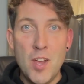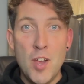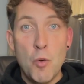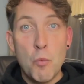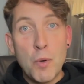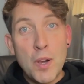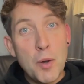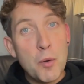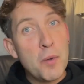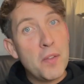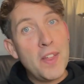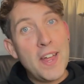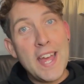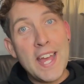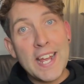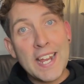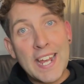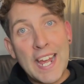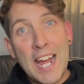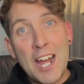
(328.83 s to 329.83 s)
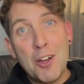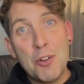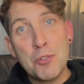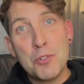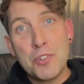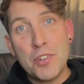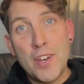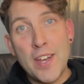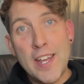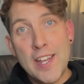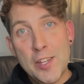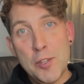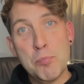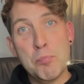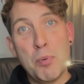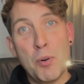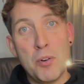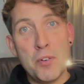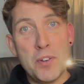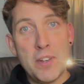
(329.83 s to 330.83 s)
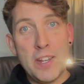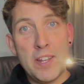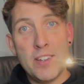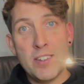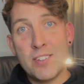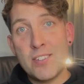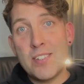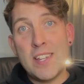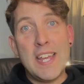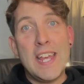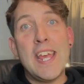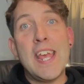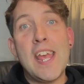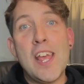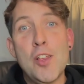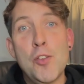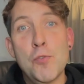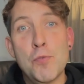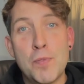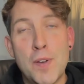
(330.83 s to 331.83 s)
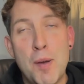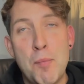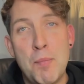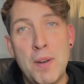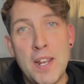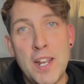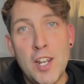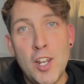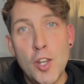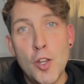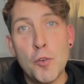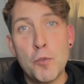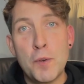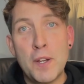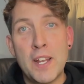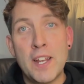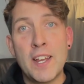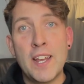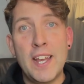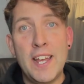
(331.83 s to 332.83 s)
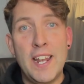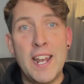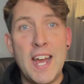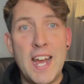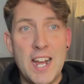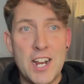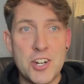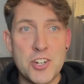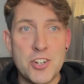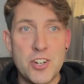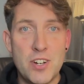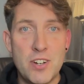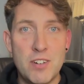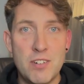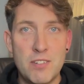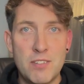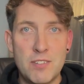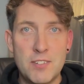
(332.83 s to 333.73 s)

Where will they encounter his body, see his family loving in action?